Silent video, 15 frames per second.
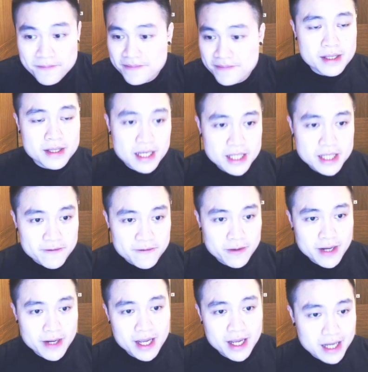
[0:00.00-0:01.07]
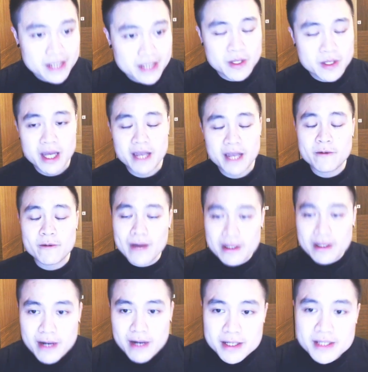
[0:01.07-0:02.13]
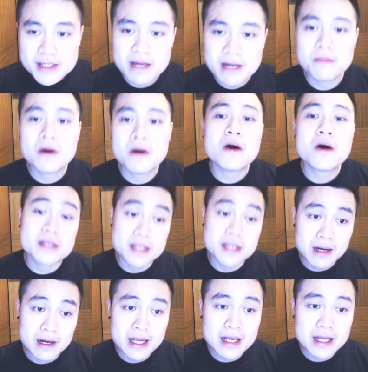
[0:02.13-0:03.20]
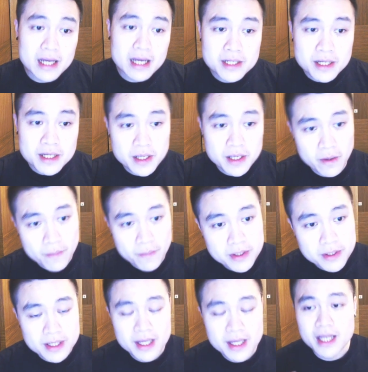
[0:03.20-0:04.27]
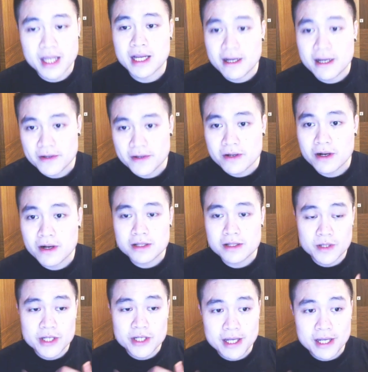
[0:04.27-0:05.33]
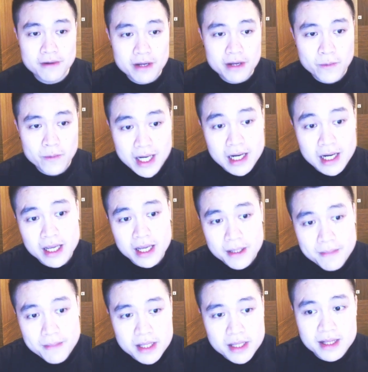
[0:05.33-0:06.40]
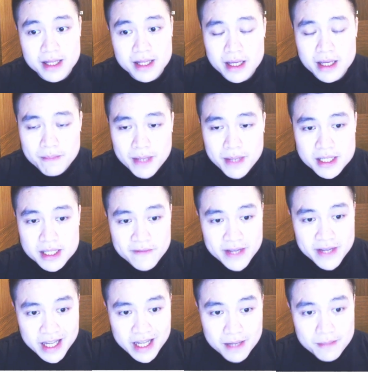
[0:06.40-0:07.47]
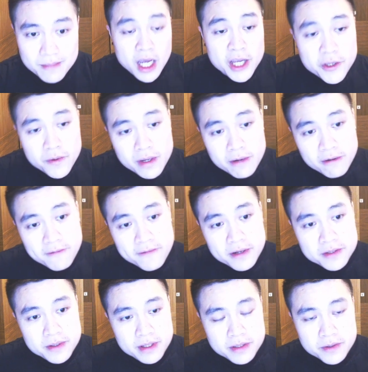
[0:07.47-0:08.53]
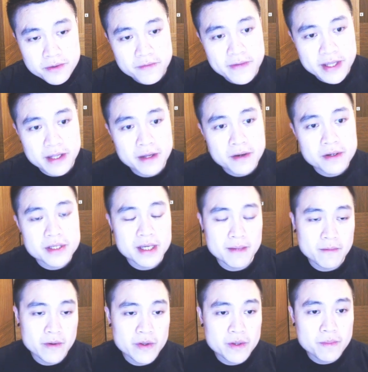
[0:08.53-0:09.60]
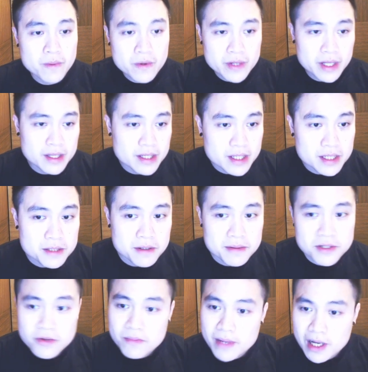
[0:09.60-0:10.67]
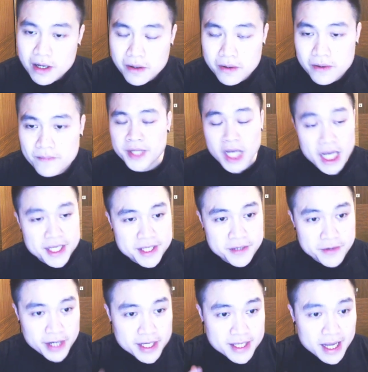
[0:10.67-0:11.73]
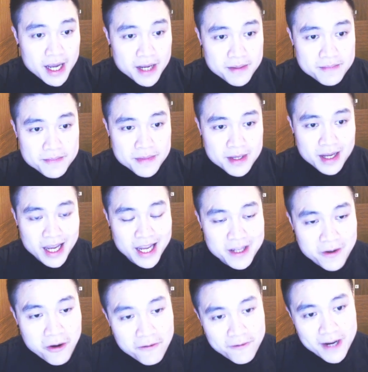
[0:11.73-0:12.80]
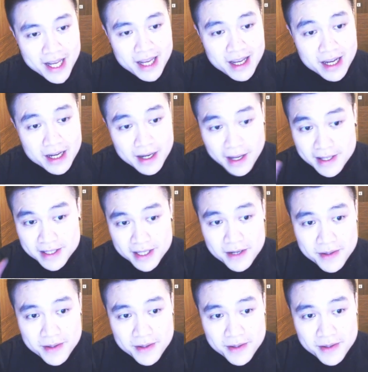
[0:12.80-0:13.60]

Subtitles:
That's it for today, guys. If you want to understand more on selling cash secure puts and covered call to generate weekly and monthly passive income, you can refer to the 2 videos I'm going to put in the description below. See you next time, and hopefully until